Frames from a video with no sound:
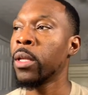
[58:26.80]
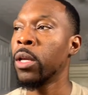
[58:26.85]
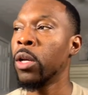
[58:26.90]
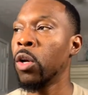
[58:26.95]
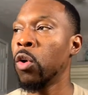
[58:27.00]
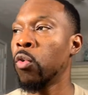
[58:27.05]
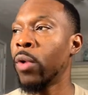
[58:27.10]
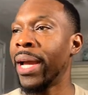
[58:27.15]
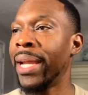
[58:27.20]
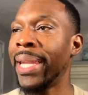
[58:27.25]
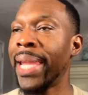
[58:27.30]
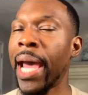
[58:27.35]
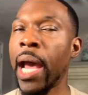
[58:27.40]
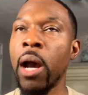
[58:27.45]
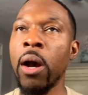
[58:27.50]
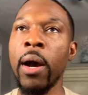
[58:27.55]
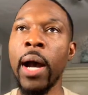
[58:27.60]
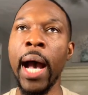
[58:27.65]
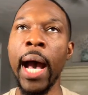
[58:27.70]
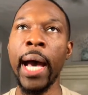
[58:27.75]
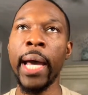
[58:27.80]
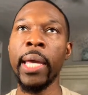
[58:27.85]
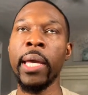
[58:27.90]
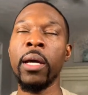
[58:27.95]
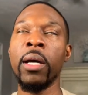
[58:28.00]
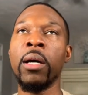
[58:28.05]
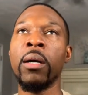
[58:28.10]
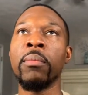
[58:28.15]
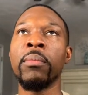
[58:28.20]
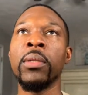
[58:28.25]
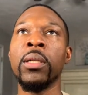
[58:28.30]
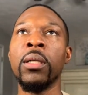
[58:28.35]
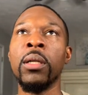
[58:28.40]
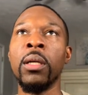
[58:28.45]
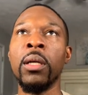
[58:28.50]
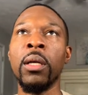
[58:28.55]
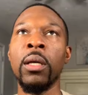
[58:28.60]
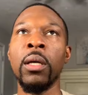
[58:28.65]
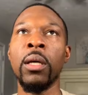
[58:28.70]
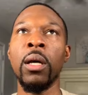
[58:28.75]
Right now, I am
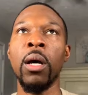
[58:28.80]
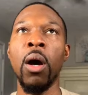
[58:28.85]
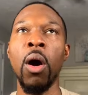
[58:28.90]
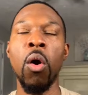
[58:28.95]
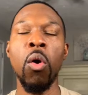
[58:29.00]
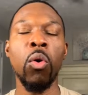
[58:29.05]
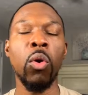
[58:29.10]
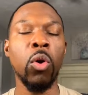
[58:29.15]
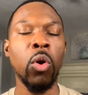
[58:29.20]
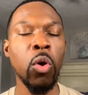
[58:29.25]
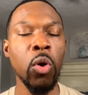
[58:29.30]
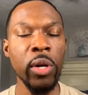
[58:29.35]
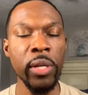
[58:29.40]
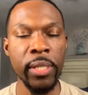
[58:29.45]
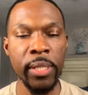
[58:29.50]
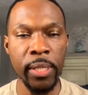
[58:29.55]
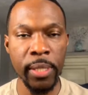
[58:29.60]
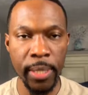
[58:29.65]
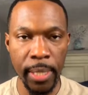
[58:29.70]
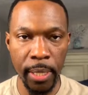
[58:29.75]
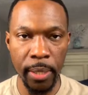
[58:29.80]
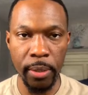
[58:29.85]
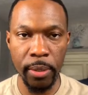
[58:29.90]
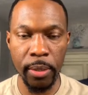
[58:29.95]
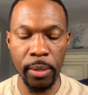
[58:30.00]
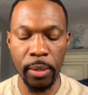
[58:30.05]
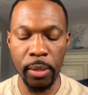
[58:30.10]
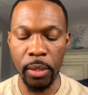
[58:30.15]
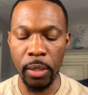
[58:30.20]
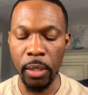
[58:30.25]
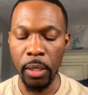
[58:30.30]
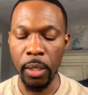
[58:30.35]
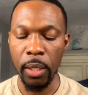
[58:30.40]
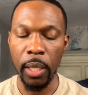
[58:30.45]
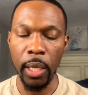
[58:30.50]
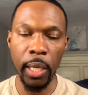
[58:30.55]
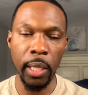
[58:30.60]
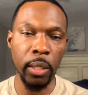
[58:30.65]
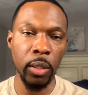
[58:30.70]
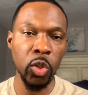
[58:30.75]
on course 6
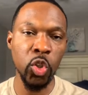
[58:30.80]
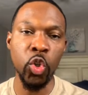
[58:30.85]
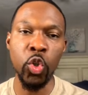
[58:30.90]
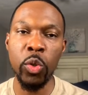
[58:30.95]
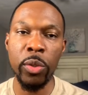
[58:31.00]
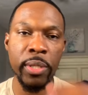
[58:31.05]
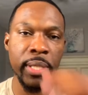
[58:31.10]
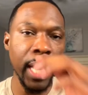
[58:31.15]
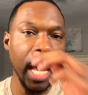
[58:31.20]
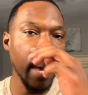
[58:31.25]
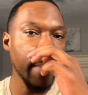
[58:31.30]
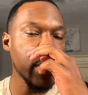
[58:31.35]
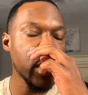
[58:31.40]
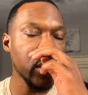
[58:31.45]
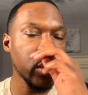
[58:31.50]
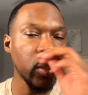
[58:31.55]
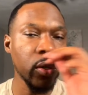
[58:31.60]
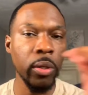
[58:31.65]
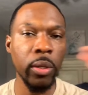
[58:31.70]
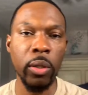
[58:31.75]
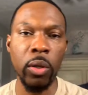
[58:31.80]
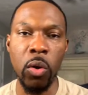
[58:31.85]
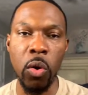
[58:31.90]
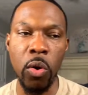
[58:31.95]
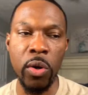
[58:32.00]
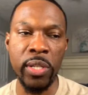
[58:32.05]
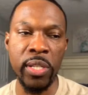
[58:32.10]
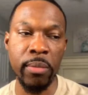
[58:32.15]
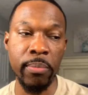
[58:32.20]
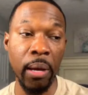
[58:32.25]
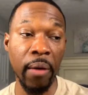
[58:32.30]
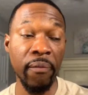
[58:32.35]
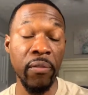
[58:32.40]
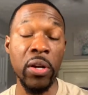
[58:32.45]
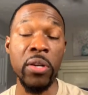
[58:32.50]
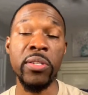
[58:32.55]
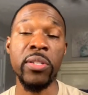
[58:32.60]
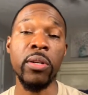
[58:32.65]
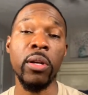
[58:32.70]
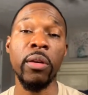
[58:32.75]
in the Google cybersecurity course, and my
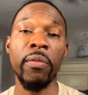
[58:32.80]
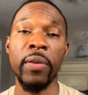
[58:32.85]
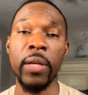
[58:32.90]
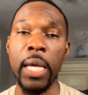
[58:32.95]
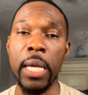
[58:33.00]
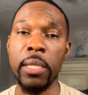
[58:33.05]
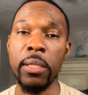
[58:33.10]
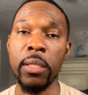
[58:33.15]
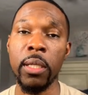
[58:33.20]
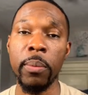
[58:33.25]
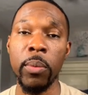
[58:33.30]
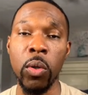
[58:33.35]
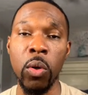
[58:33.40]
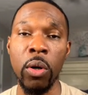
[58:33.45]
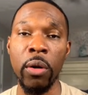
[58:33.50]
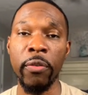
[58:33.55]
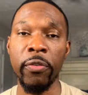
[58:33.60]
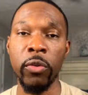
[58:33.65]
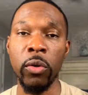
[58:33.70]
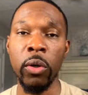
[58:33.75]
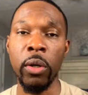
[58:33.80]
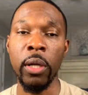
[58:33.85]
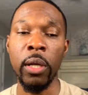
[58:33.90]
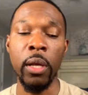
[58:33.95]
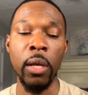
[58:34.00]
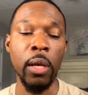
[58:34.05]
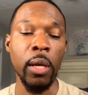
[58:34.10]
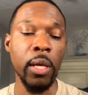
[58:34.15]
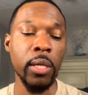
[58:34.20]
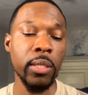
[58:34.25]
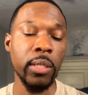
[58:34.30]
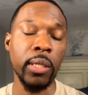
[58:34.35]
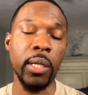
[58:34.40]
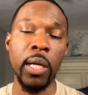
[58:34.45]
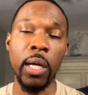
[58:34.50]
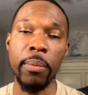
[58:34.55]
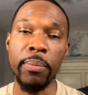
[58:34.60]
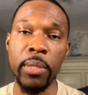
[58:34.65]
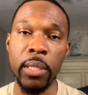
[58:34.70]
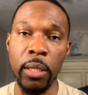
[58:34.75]
first certification I'm going for is the
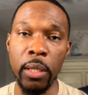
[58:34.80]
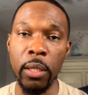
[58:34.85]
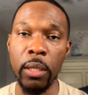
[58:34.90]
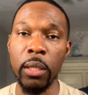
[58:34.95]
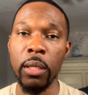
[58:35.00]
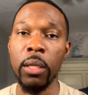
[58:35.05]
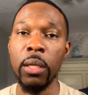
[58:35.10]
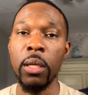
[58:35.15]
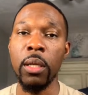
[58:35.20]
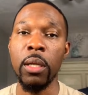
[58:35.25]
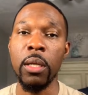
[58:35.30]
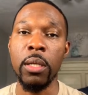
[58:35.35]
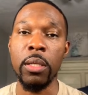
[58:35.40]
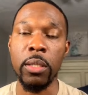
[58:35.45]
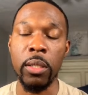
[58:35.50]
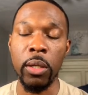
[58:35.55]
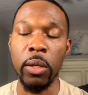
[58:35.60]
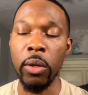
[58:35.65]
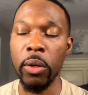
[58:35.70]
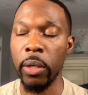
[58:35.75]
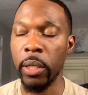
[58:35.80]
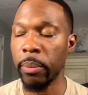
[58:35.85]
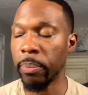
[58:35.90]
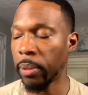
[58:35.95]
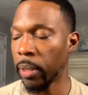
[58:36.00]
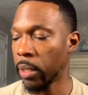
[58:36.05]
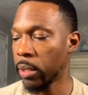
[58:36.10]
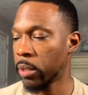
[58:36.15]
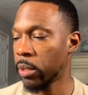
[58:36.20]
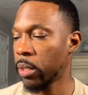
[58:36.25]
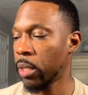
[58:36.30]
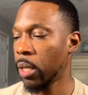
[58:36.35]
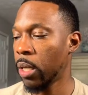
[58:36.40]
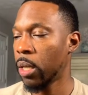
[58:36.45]
CompTIA Security Plus.